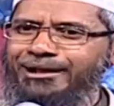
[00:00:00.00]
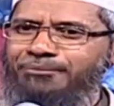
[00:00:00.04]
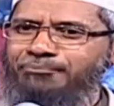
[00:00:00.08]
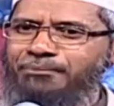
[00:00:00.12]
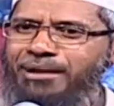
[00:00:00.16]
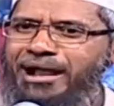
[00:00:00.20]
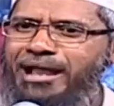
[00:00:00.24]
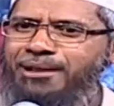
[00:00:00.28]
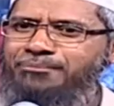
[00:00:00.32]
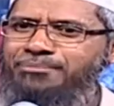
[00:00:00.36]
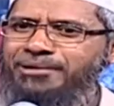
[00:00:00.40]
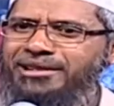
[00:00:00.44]

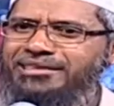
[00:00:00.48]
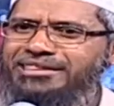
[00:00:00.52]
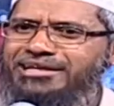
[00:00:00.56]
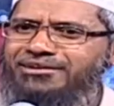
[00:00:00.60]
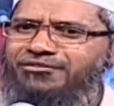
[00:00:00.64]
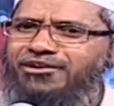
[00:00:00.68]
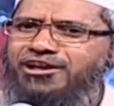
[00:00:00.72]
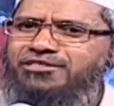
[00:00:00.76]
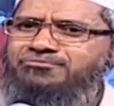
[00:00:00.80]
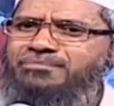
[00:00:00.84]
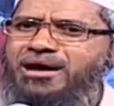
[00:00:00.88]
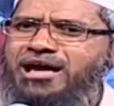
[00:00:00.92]
My
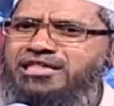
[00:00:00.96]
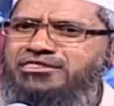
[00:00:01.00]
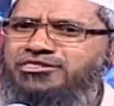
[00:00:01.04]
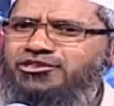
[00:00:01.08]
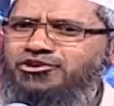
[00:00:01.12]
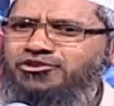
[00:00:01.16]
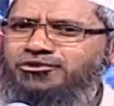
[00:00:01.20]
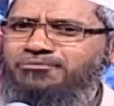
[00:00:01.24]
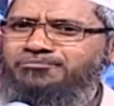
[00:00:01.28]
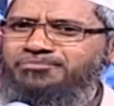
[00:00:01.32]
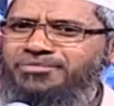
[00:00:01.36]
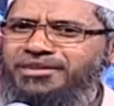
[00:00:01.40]
brother was
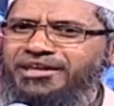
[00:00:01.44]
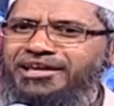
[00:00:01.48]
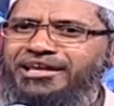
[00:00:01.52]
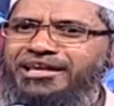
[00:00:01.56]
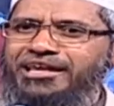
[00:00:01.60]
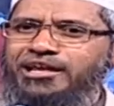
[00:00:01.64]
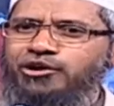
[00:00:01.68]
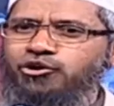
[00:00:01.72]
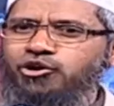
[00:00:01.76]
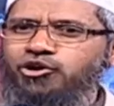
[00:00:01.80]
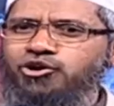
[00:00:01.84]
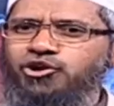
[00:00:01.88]
masoom.
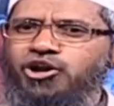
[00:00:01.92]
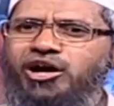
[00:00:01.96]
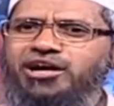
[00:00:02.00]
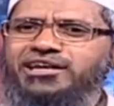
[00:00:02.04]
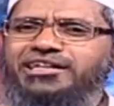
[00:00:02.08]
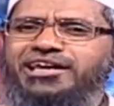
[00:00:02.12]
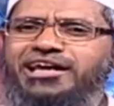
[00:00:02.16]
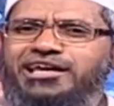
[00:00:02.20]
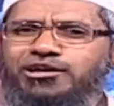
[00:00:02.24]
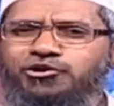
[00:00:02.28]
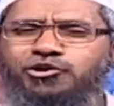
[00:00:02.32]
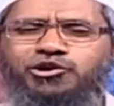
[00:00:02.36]
He could
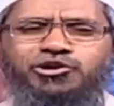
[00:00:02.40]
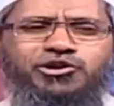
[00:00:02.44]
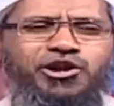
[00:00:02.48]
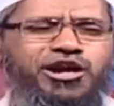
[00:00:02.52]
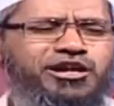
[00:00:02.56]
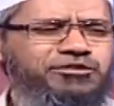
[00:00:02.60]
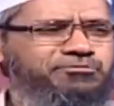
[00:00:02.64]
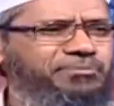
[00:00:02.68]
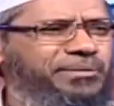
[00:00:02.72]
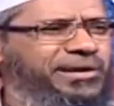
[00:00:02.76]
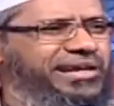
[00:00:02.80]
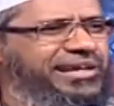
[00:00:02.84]
not hear, he could
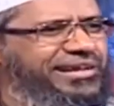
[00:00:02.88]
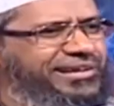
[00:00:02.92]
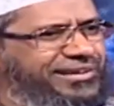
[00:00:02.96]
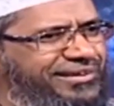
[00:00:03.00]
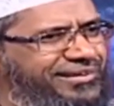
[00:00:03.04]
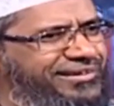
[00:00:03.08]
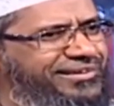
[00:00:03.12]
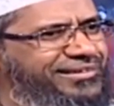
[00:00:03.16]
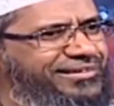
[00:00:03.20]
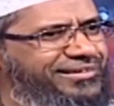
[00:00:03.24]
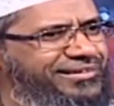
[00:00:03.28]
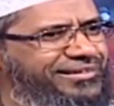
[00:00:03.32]
not speak.
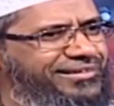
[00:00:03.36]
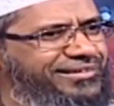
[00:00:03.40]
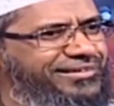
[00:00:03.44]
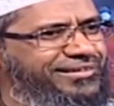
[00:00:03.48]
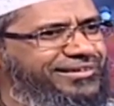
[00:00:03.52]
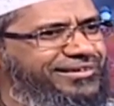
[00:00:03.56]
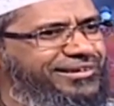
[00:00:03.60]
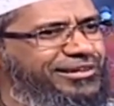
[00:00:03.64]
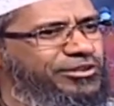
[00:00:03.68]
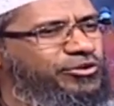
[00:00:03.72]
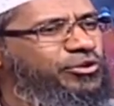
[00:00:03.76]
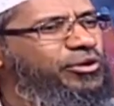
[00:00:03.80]

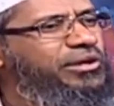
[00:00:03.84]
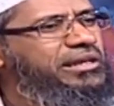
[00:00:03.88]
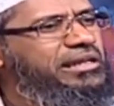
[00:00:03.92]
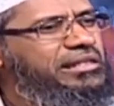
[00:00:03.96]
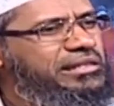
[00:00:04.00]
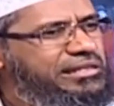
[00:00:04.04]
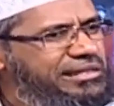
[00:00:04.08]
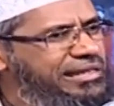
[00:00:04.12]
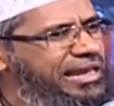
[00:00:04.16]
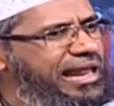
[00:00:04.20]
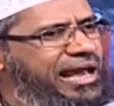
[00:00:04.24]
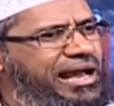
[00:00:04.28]
So in
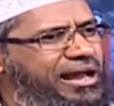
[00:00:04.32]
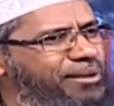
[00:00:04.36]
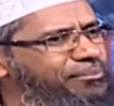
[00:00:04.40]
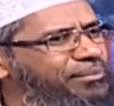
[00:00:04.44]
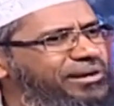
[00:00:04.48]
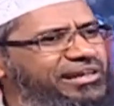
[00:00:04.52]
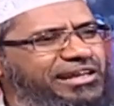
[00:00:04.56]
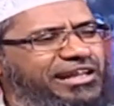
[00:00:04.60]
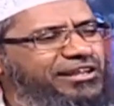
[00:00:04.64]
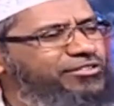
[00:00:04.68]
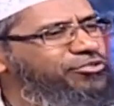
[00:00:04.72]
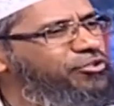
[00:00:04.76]

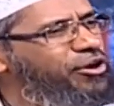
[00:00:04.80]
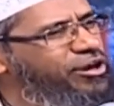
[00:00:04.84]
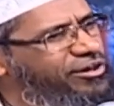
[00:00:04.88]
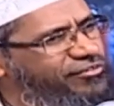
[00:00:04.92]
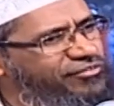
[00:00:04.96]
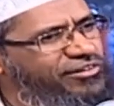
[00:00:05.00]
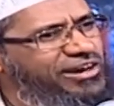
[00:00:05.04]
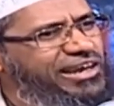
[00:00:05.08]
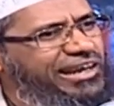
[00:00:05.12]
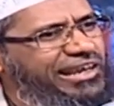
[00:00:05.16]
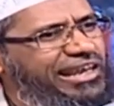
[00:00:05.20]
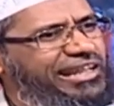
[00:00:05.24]
Islam, it does
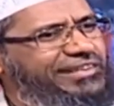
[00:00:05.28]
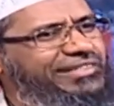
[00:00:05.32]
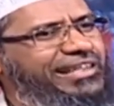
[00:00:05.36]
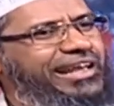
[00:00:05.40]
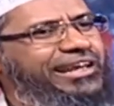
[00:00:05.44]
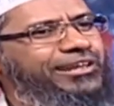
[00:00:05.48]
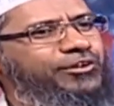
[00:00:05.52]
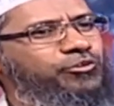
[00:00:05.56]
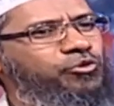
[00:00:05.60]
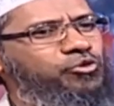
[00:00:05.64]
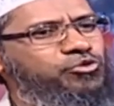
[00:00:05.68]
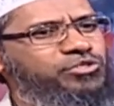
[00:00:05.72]
not work like
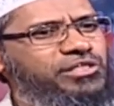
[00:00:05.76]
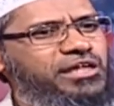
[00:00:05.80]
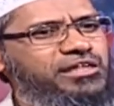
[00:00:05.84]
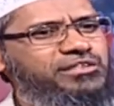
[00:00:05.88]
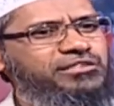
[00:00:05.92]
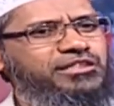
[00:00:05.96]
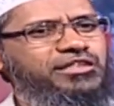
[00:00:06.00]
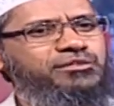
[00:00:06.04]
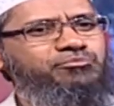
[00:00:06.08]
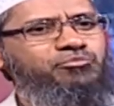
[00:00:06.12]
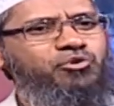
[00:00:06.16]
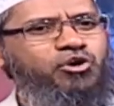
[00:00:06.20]
that. Two
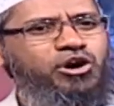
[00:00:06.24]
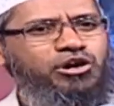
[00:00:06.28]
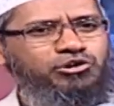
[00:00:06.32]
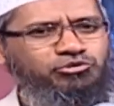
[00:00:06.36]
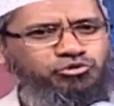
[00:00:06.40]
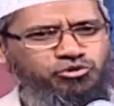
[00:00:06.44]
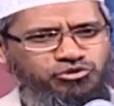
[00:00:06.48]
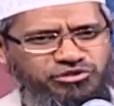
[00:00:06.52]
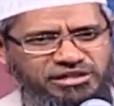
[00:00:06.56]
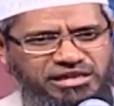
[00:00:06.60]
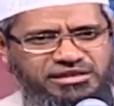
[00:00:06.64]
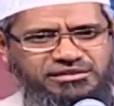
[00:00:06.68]
senses more,
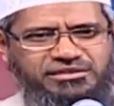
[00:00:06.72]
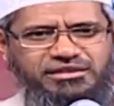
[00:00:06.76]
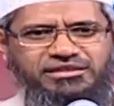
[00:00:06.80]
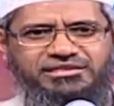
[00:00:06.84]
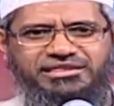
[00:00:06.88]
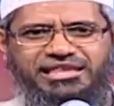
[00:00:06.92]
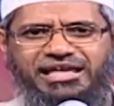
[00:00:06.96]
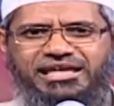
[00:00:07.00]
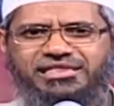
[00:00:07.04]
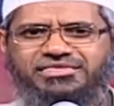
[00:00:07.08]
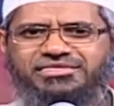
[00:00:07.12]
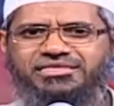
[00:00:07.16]
two
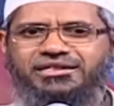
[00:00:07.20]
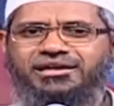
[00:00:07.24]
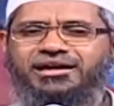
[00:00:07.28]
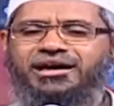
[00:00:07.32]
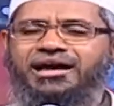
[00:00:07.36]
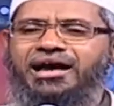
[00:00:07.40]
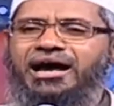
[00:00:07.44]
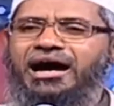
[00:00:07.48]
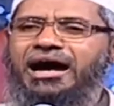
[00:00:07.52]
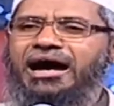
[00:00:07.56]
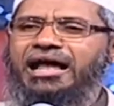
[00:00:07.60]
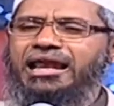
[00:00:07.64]
senses less.
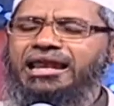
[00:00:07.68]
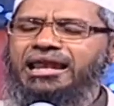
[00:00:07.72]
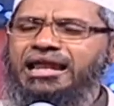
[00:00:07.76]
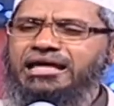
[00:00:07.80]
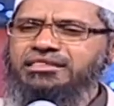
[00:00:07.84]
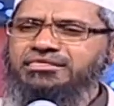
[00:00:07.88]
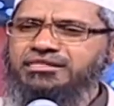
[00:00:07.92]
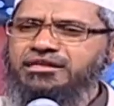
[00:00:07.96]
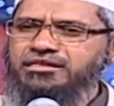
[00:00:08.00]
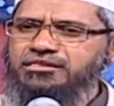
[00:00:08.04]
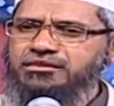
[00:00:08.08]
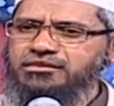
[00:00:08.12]

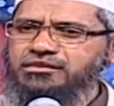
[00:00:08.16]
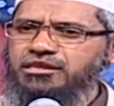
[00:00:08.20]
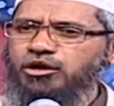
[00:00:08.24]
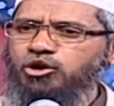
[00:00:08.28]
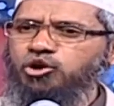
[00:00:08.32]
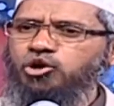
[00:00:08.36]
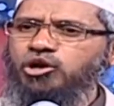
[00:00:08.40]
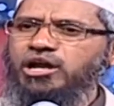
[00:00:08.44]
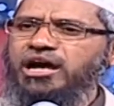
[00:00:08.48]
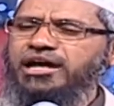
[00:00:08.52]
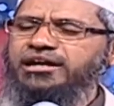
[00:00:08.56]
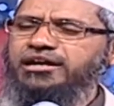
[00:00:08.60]
Allah says in the
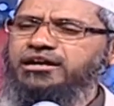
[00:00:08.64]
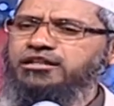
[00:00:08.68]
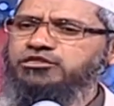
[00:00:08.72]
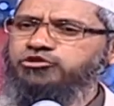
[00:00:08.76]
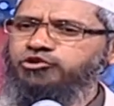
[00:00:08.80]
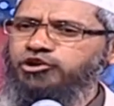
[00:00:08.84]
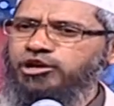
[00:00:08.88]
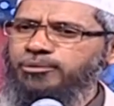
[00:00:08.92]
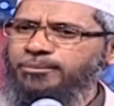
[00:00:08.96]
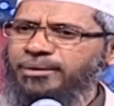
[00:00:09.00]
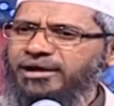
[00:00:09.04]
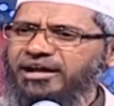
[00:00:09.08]
Quran in
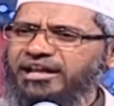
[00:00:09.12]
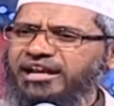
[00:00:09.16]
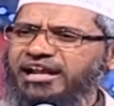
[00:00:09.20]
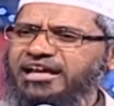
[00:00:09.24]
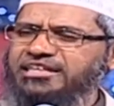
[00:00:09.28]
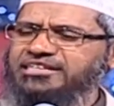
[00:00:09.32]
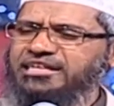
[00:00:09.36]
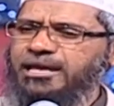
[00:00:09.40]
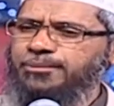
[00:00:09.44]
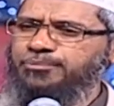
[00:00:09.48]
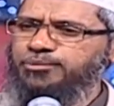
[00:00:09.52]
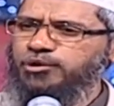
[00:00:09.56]
Surah
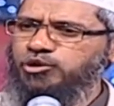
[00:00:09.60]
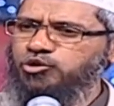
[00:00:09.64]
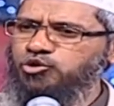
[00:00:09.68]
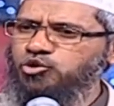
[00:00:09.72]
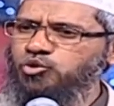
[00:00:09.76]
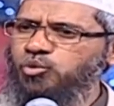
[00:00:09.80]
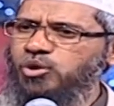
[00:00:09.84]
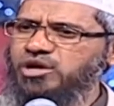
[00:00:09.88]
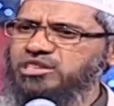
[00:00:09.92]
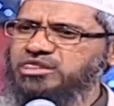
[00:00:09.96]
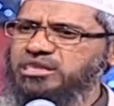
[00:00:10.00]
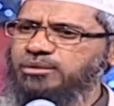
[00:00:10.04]
Bakr chapter
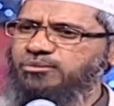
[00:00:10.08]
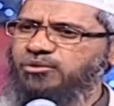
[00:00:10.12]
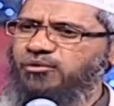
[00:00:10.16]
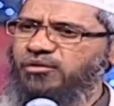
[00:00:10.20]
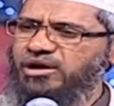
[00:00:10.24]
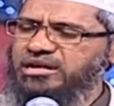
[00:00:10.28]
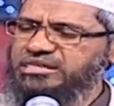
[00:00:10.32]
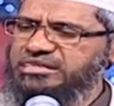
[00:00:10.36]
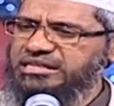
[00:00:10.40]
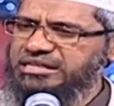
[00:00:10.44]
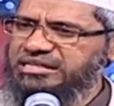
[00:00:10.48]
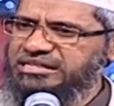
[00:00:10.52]
two, verse number
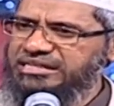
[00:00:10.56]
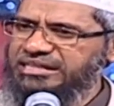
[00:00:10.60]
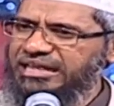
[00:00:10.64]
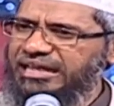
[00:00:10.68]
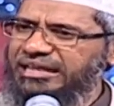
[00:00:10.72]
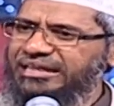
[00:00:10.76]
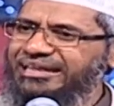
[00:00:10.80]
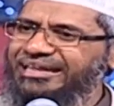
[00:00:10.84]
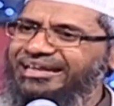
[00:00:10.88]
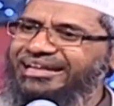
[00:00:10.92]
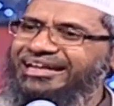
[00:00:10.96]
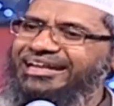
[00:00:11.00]
one
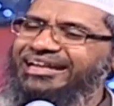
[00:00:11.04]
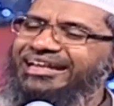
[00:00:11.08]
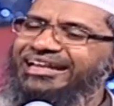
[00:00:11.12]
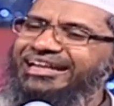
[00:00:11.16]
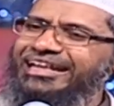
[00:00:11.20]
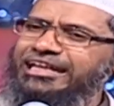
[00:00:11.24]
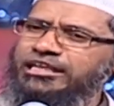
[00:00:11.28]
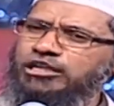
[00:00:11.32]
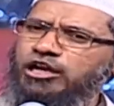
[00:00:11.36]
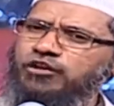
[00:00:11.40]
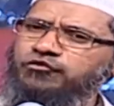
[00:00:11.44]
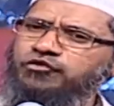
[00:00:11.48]
sixty-eight,
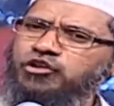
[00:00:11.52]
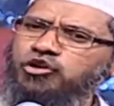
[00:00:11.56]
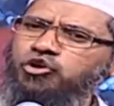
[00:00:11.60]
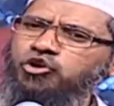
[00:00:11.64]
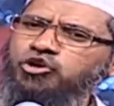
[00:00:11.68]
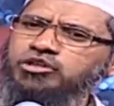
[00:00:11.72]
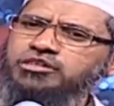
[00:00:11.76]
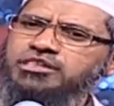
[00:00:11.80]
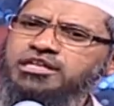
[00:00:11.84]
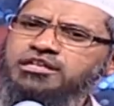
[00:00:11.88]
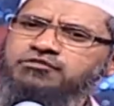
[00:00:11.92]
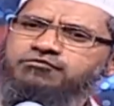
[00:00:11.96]
eat of the
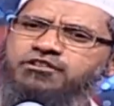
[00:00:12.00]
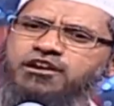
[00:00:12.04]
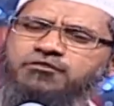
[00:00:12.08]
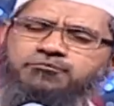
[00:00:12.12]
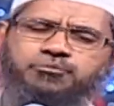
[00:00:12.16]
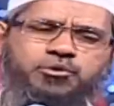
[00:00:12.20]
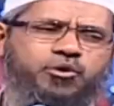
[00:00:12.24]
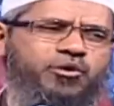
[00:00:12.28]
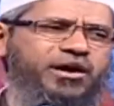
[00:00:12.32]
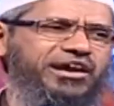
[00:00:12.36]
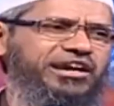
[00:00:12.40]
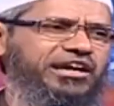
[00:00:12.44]
good things we
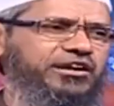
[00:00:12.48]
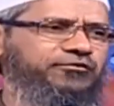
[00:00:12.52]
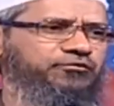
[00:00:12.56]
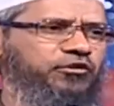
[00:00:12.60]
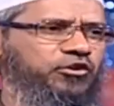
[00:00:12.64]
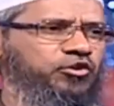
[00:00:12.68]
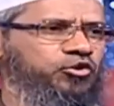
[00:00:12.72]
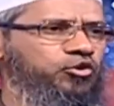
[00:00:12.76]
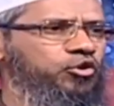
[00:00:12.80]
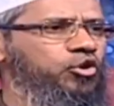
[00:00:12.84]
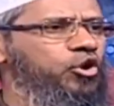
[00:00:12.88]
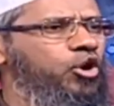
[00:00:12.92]
have provided
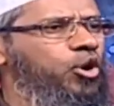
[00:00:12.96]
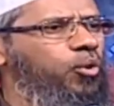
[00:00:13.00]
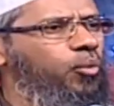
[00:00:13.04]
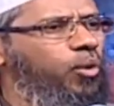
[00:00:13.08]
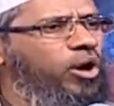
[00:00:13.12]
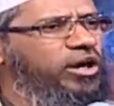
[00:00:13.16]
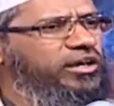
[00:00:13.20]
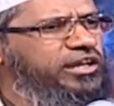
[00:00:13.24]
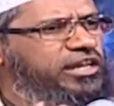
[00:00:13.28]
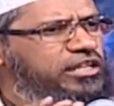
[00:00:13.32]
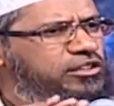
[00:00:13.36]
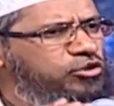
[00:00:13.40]
for you.
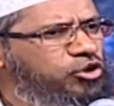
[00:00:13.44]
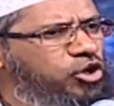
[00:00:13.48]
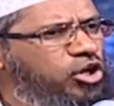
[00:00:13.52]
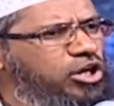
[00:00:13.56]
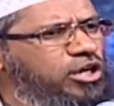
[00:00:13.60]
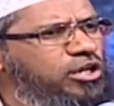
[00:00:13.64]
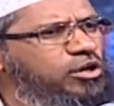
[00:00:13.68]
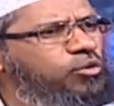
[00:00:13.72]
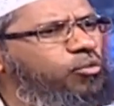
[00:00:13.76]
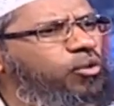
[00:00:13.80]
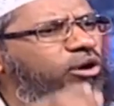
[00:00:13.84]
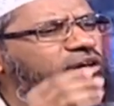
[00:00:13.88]
What is
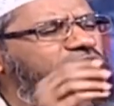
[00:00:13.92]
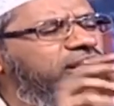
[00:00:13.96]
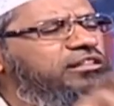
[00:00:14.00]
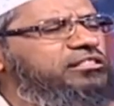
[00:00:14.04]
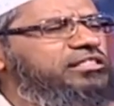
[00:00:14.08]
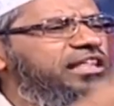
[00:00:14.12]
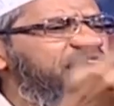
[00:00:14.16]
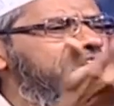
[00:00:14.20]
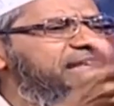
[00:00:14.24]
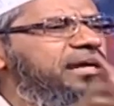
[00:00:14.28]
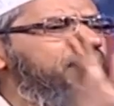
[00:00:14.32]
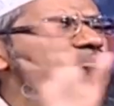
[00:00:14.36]
good, what is
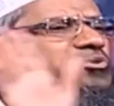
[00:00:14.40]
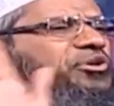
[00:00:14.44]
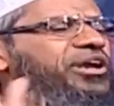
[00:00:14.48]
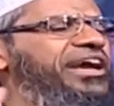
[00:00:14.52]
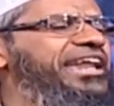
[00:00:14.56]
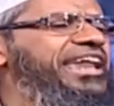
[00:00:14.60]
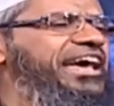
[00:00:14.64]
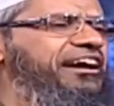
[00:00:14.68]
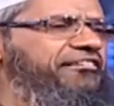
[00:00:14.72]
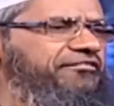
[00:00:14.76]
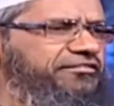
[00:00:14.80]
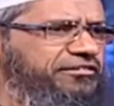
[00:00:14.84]
tayyab, you
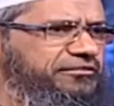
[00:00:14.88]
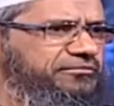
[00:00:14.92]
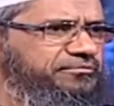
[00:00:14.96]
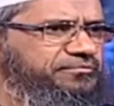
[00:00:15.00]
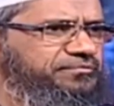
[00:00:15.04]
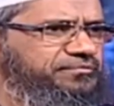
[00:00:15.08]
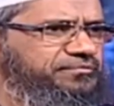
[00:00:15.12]
can have.